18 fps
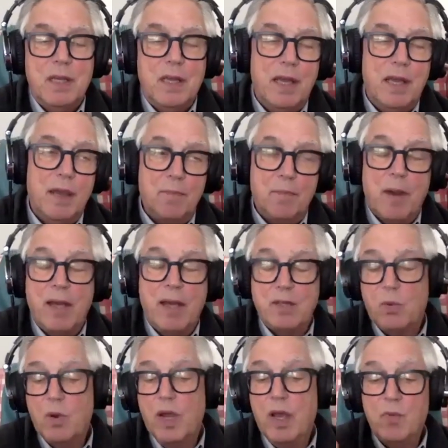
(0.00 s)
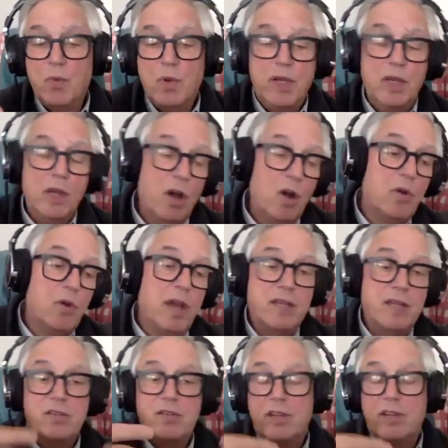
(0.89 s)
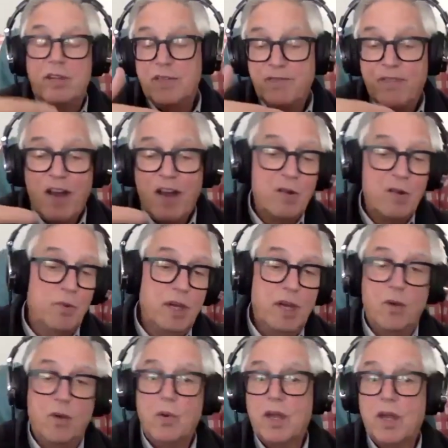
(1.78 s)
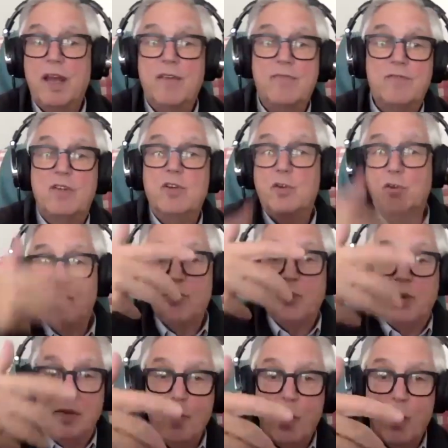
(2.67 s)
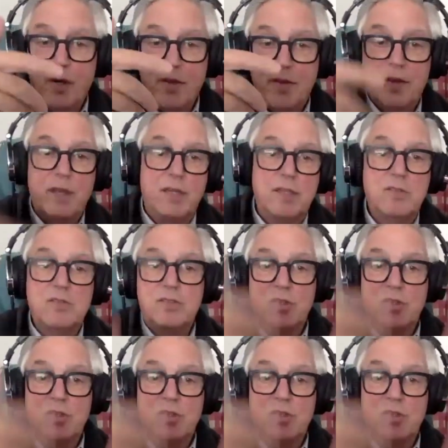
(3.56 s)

And by the way, we know next, the following year, we're going to have to do three more things.